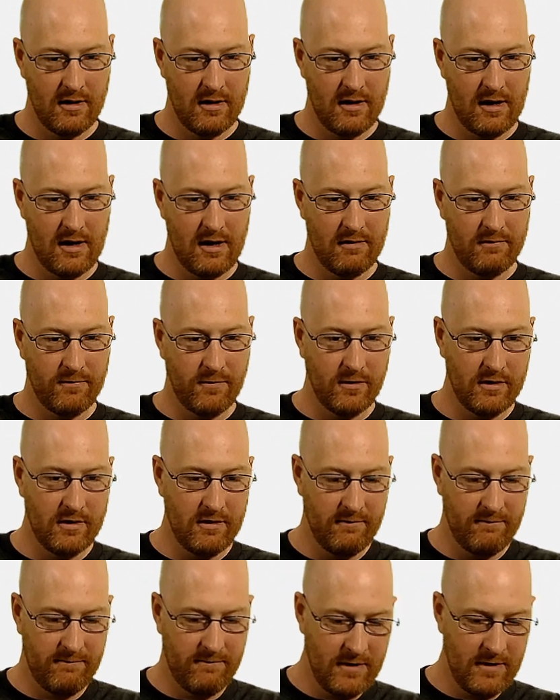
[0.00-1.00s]
And for
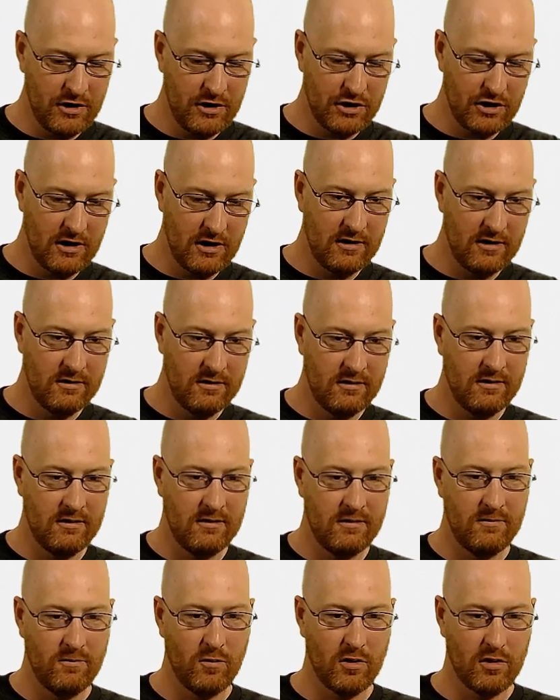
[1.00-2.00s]
division,
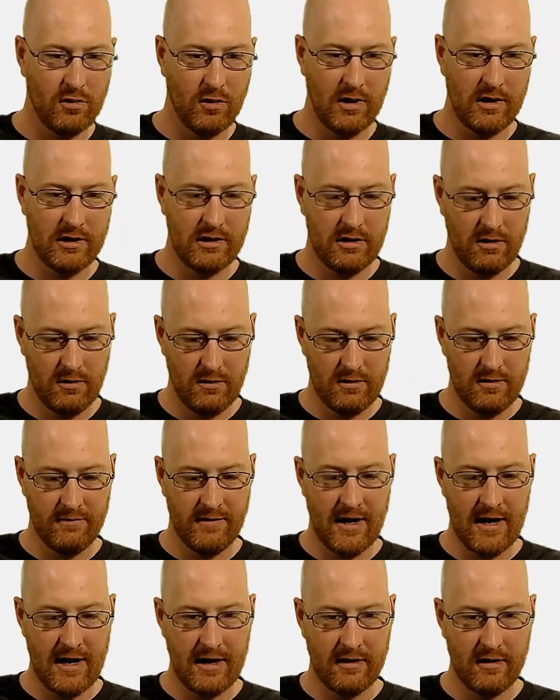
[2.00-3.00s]
we're going to
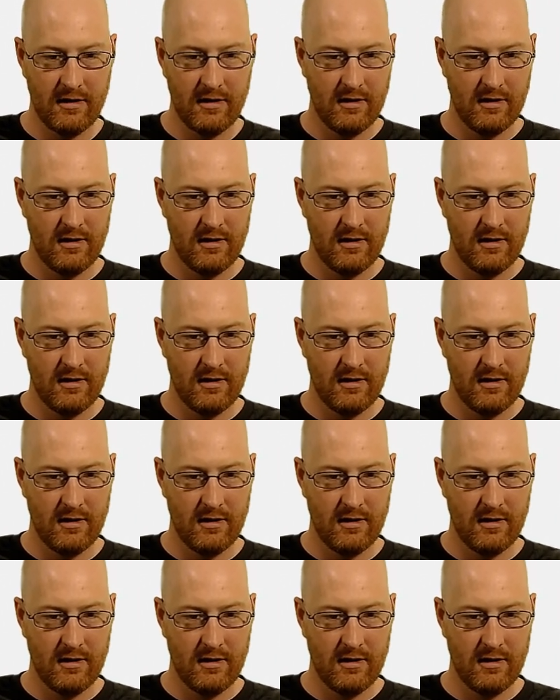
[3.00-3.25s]
divide.